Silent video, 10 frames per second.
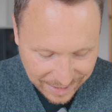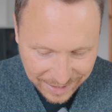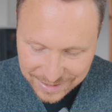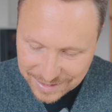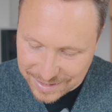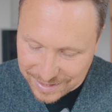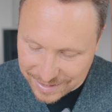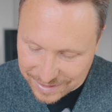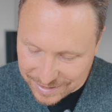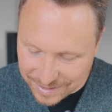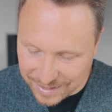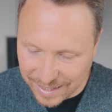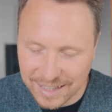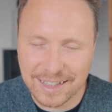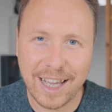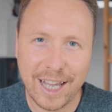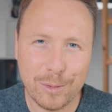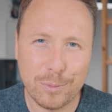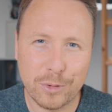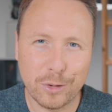I didn't get a
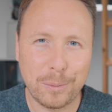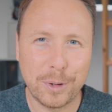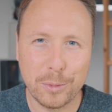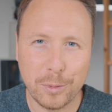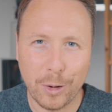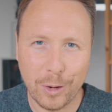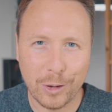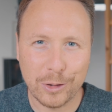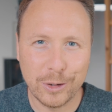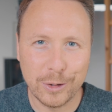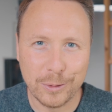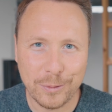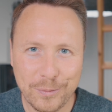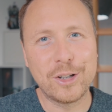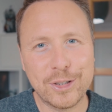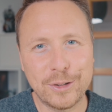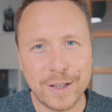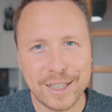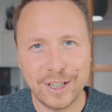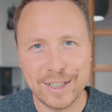proper warlock though. Also a
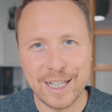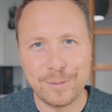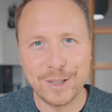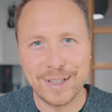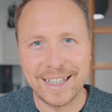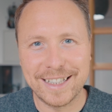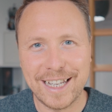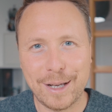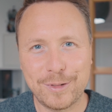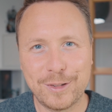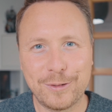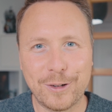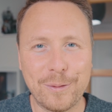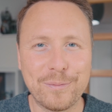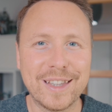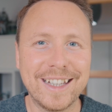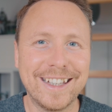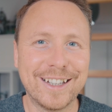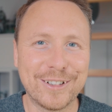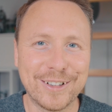fun concept you can adapt from the
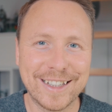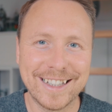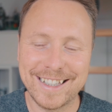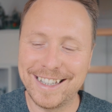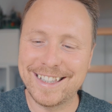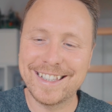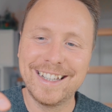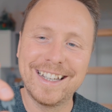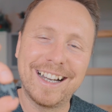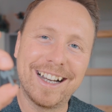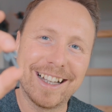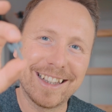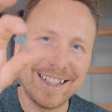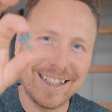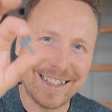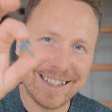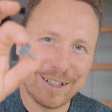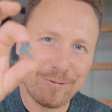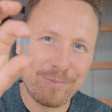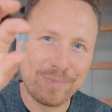Heroica sets are these
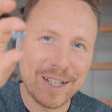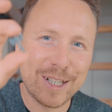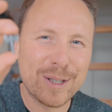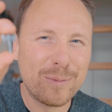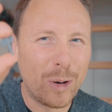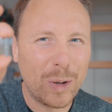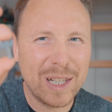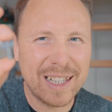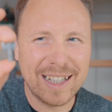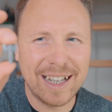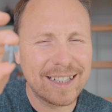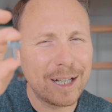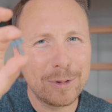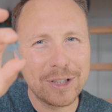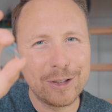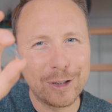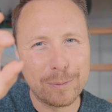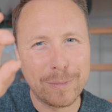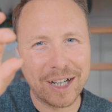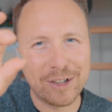smaller sized, I wouldn't call
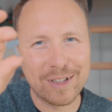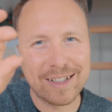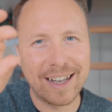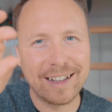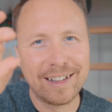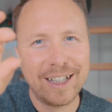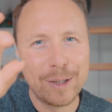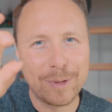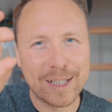them Microscale, but